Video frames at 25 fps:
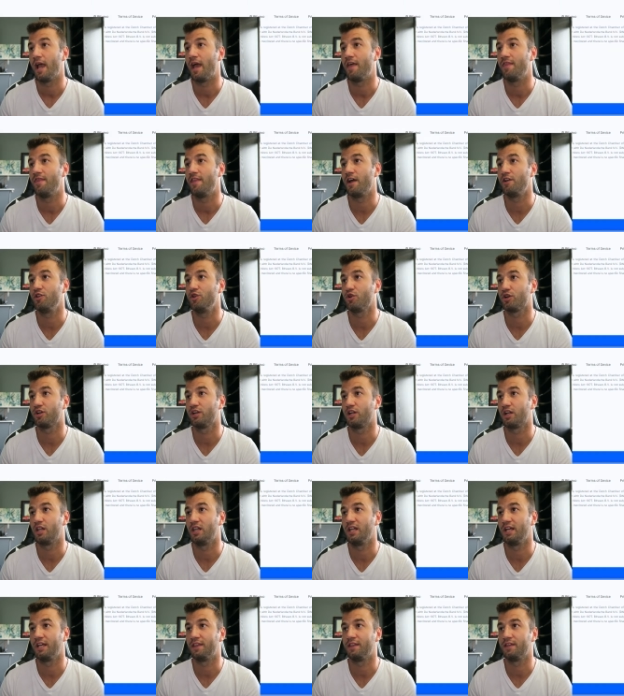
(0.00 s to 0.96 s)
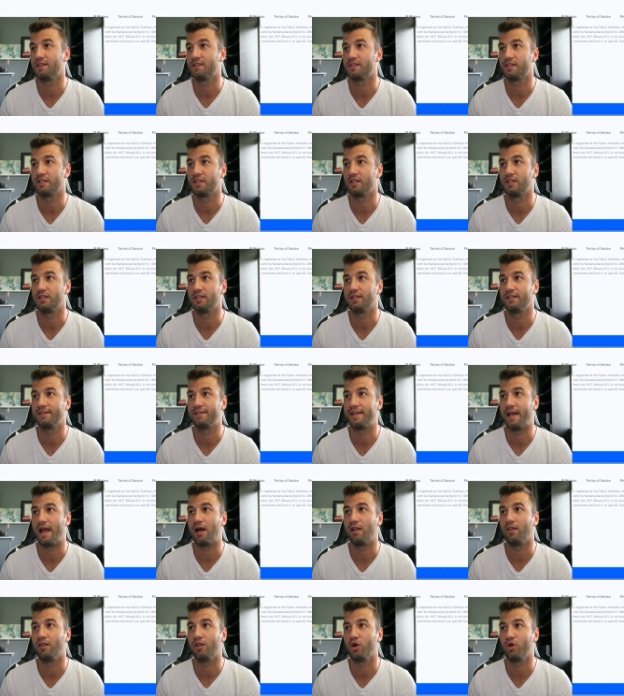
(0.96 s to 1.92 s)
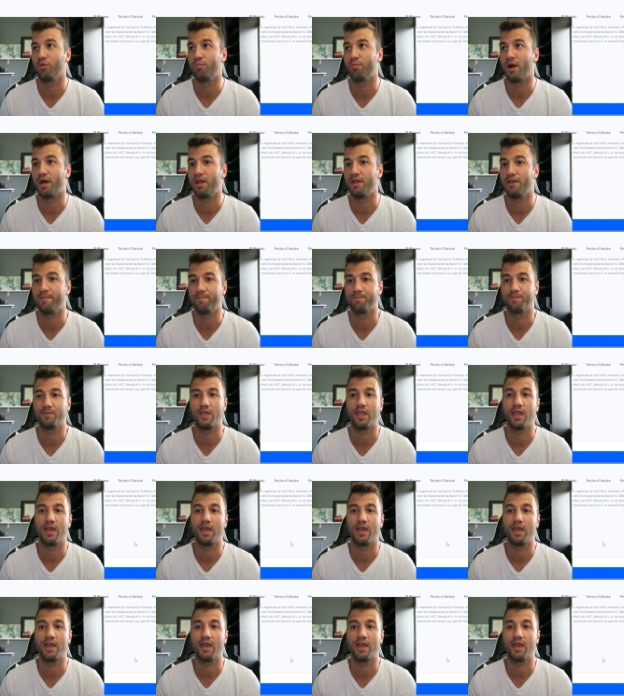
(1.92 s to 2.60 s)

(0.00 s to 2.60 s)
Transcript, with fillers: and then you're going to click this little download button,